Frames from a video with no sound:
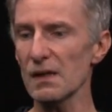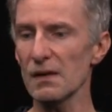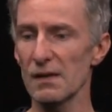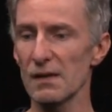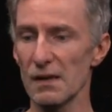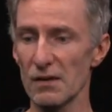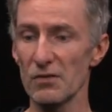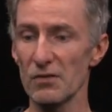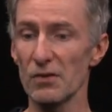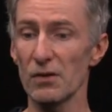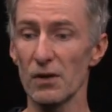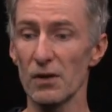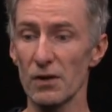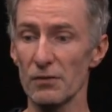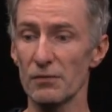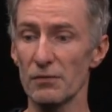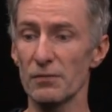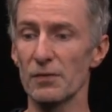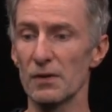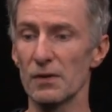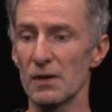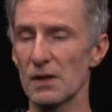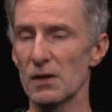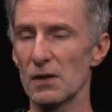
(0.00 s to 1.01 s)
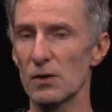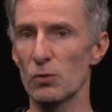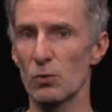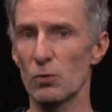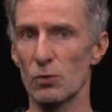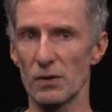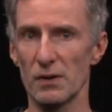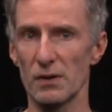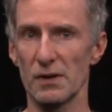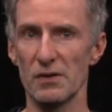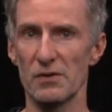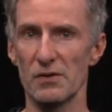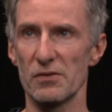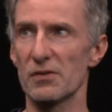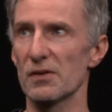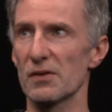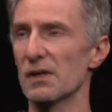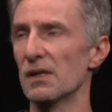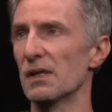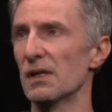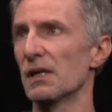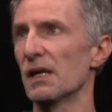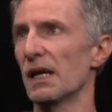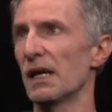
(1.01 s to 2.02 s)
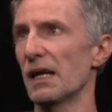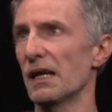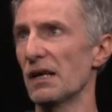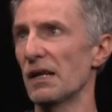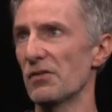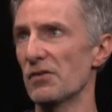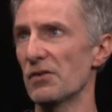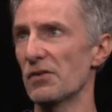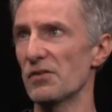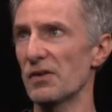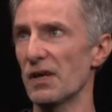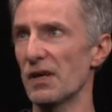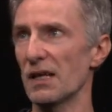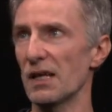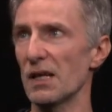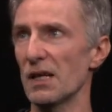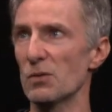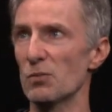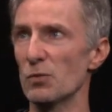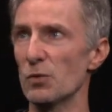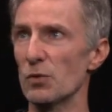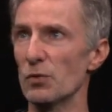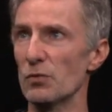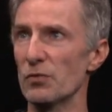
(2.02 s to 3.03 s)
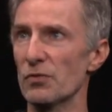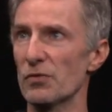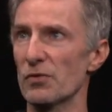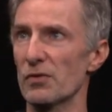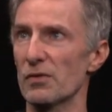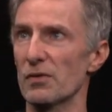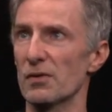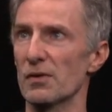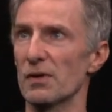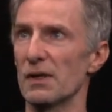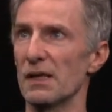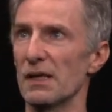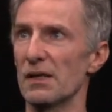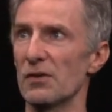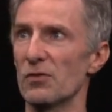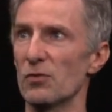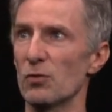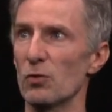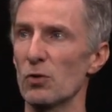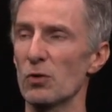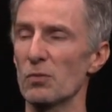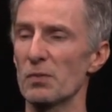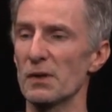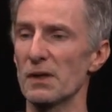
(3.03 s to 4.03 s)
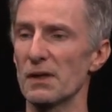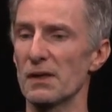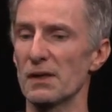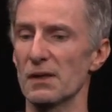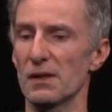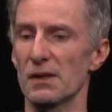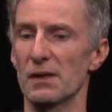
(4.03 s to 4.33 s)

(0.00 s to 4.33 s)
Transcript: That's a lot of coordinates, and as the satellite moves in its orbit,